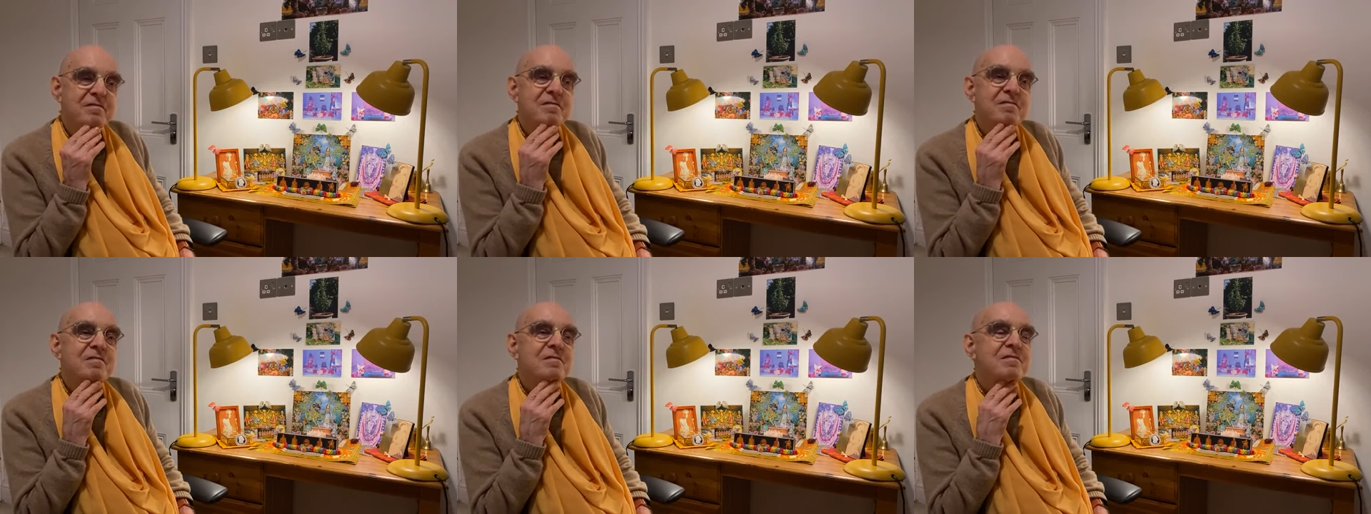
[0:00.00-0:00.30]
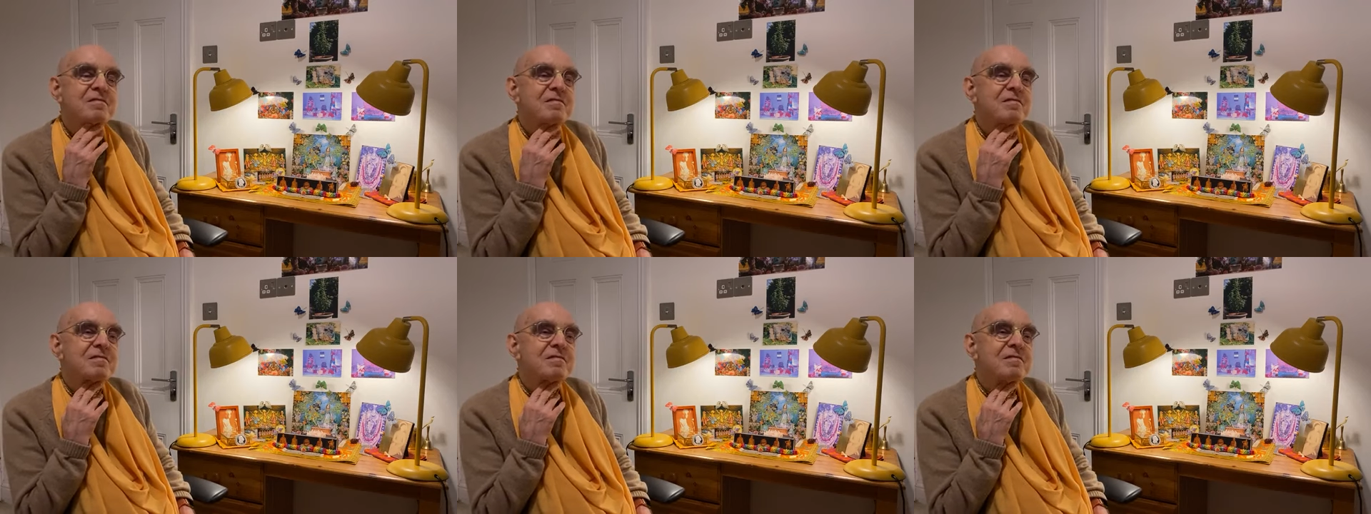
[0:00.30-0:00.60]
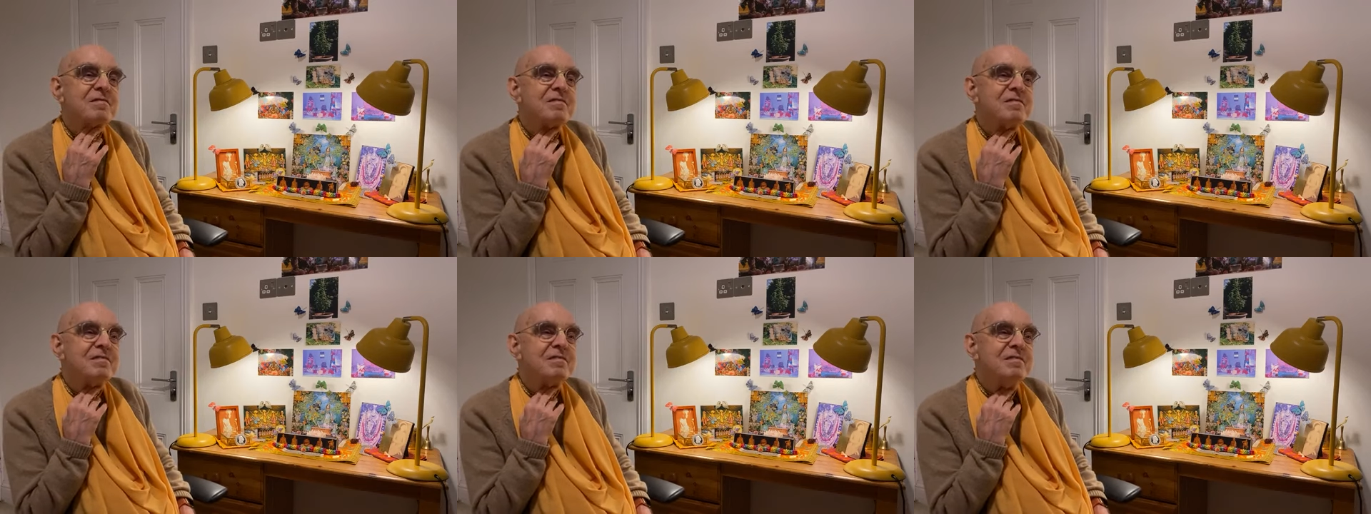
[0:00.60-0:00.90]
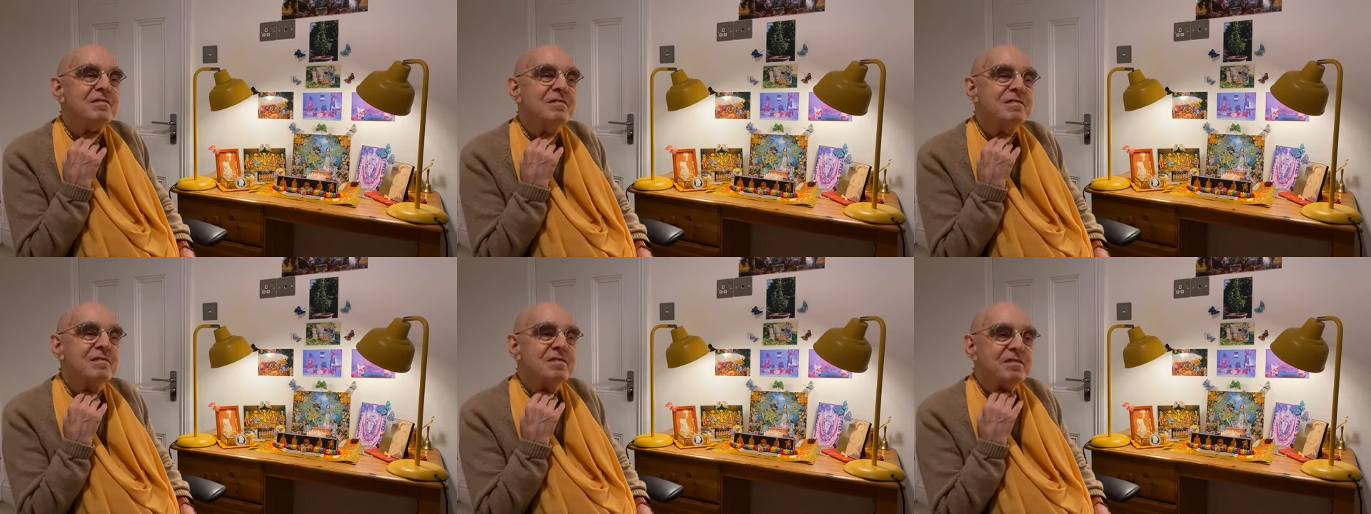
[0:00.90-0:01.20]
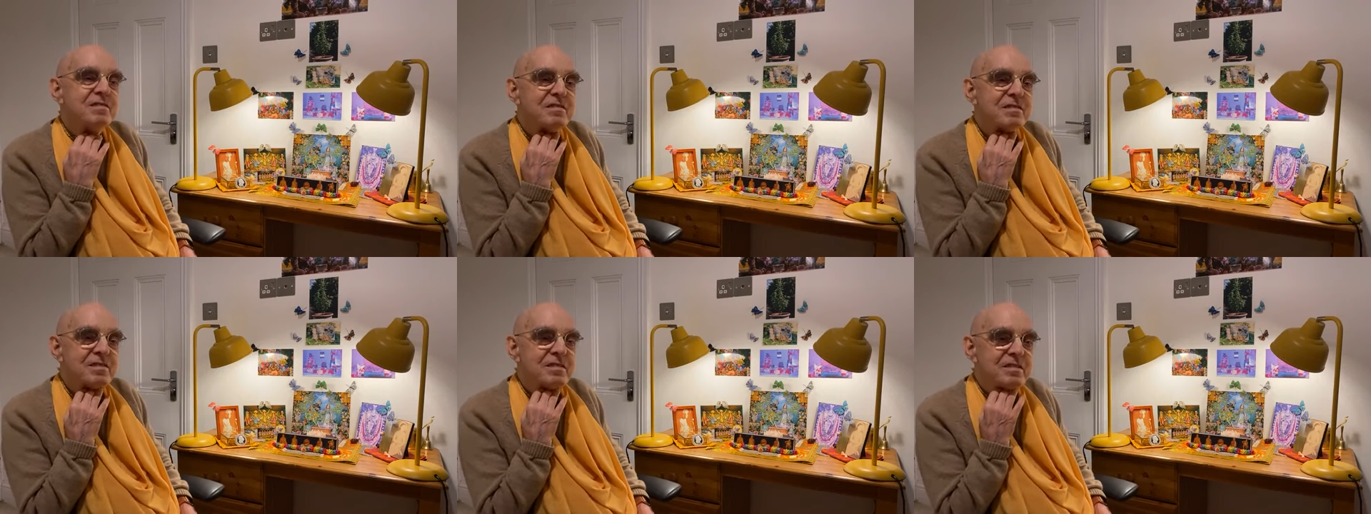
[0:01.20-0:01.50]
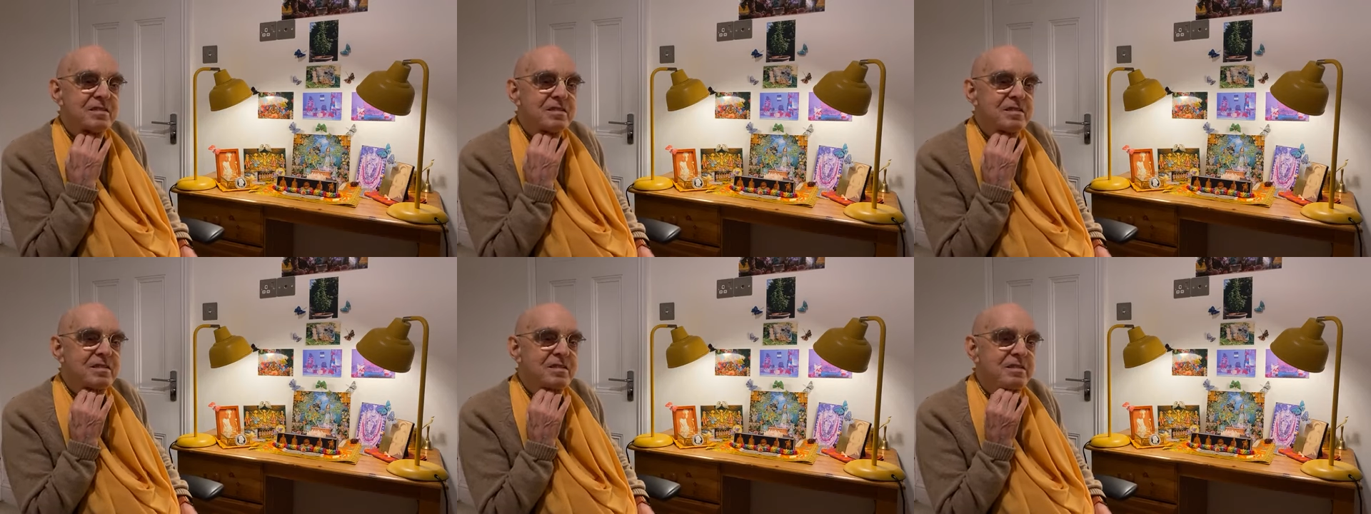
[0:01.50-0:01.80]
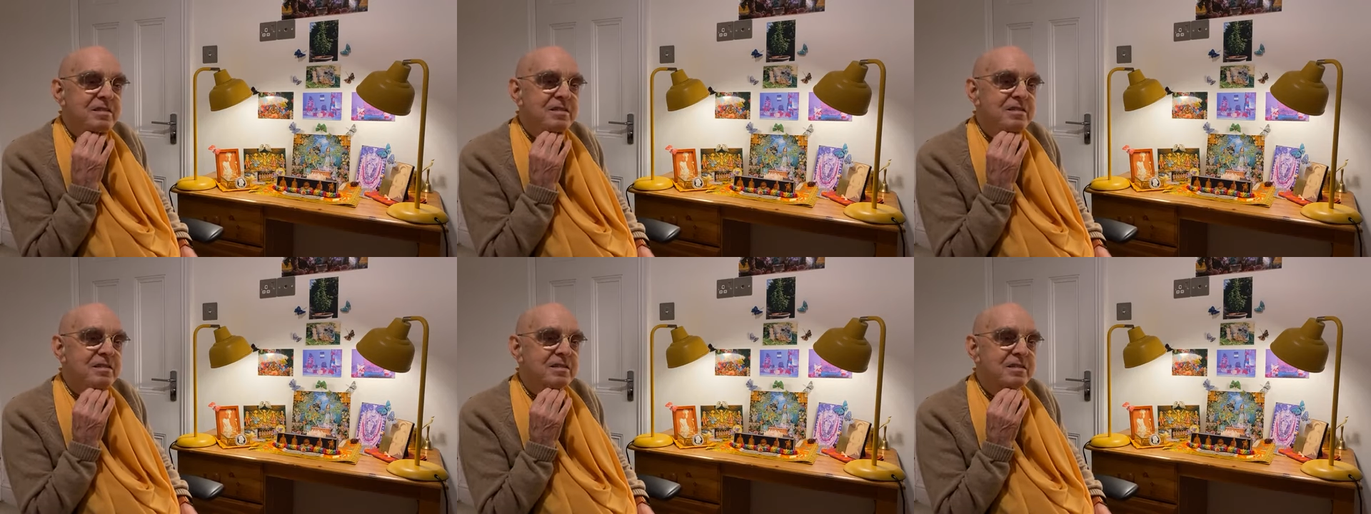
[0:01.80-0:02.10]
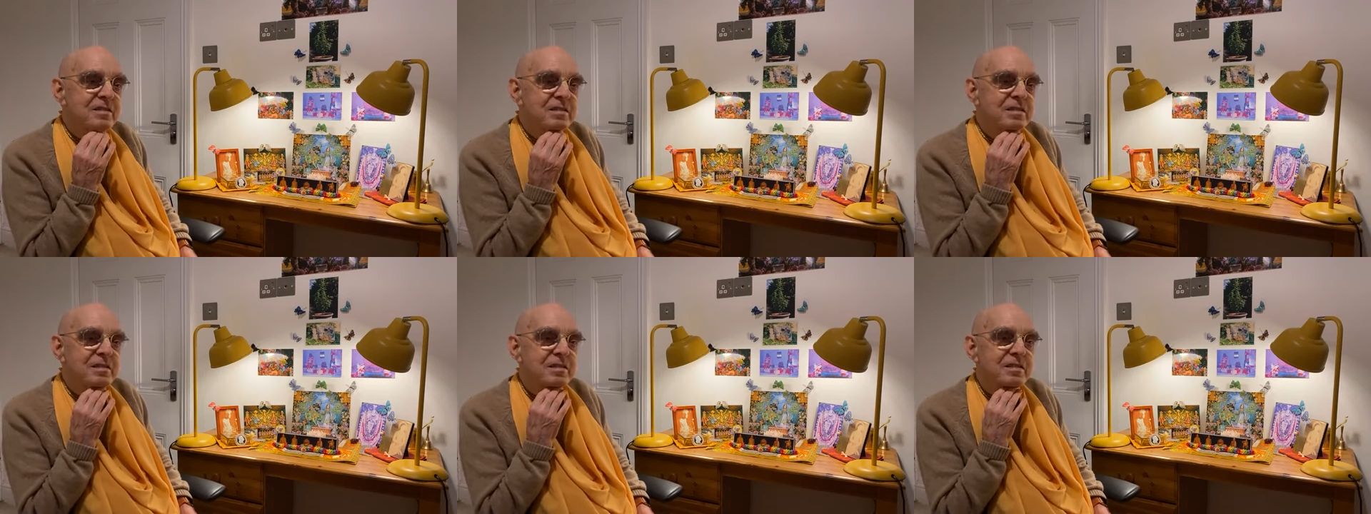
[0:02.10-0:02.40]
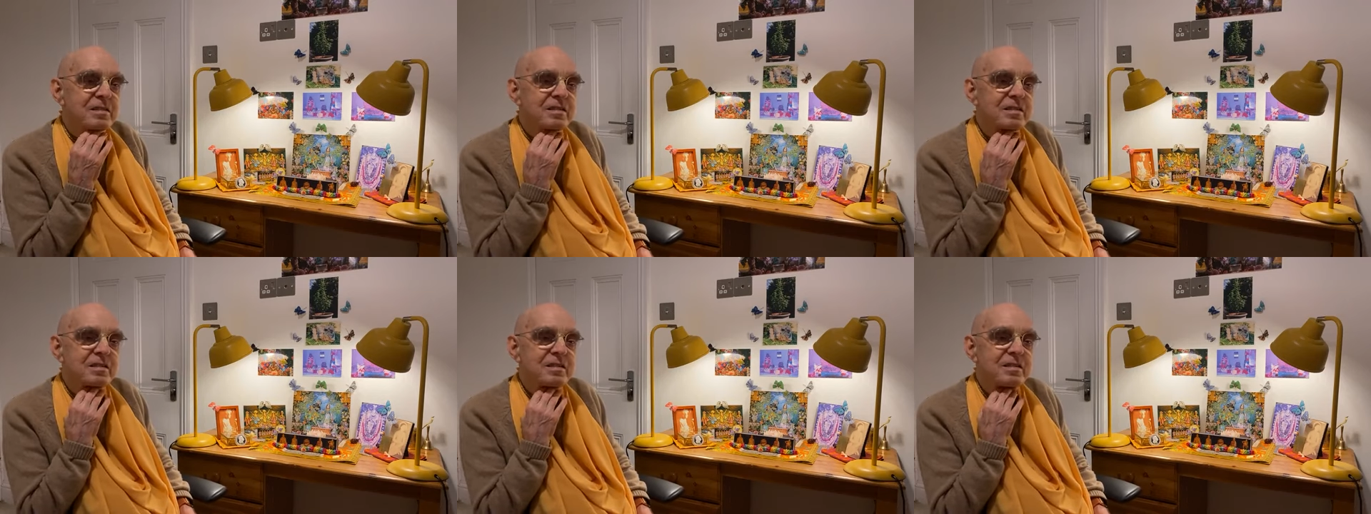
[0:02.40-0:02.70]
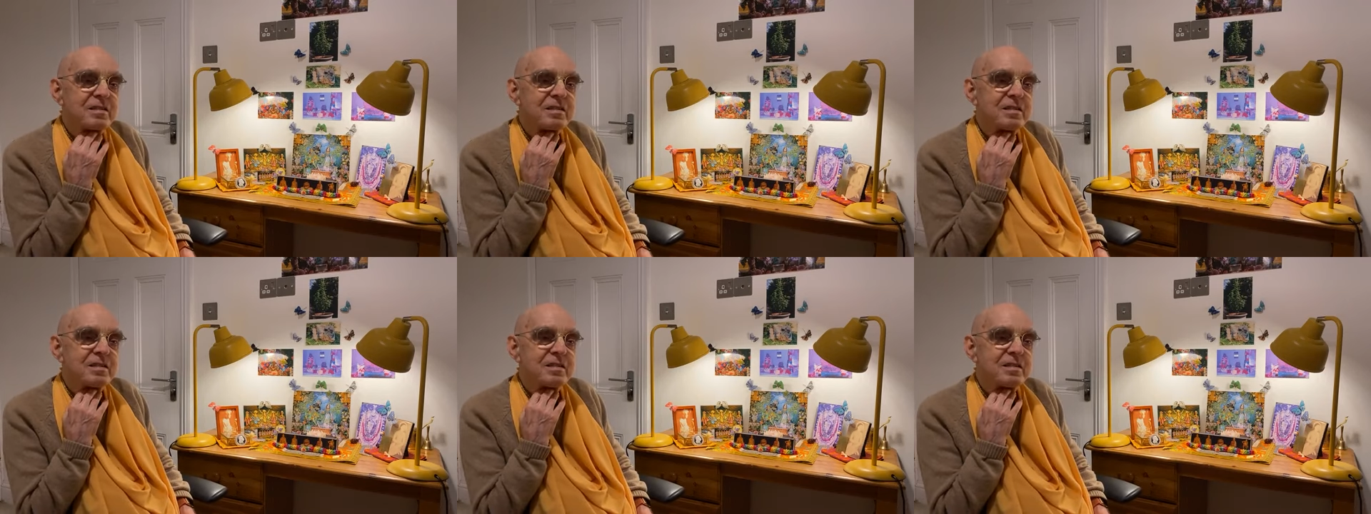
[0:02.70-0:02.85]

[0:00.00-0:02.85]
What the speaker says: Nothing is said.